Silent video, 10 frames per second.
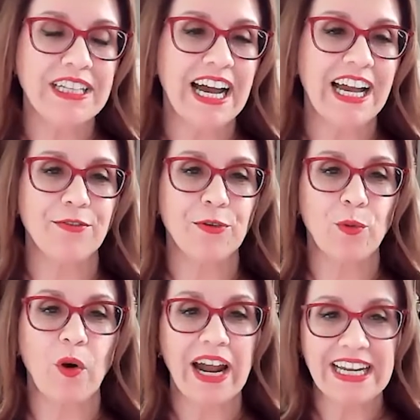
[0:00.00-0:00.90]
we dive
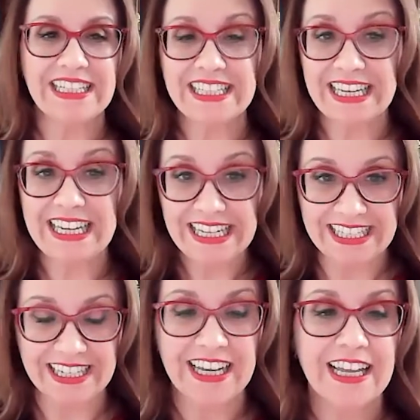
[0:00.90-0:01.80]
right
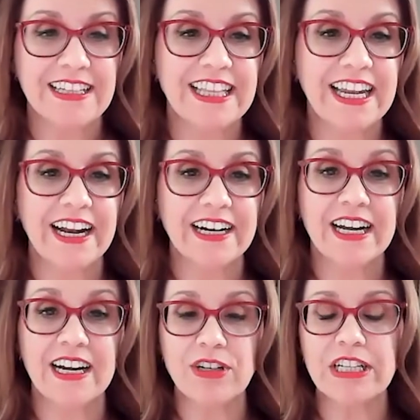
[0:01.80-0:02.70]
in, there are
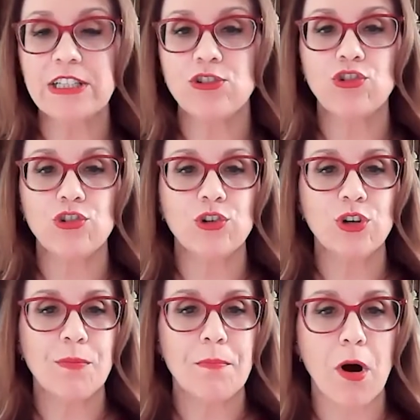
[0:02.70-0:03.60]
currently
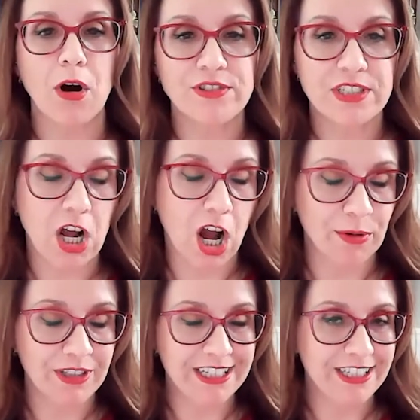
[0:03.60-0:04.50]
two most
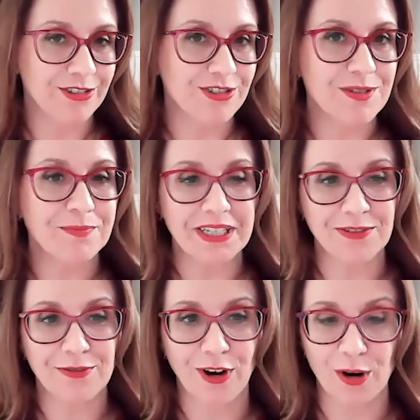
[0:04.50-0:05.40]
commonly used pin
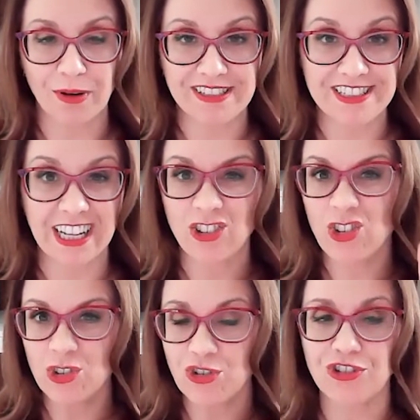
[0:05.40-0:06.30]
formats that
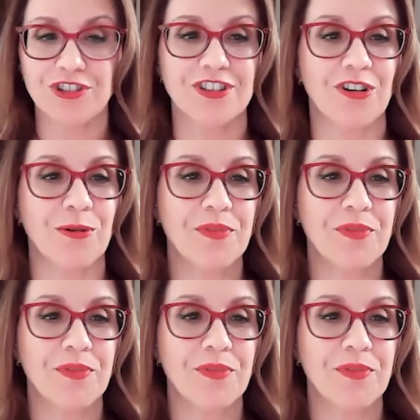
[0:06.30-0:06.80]
you should know.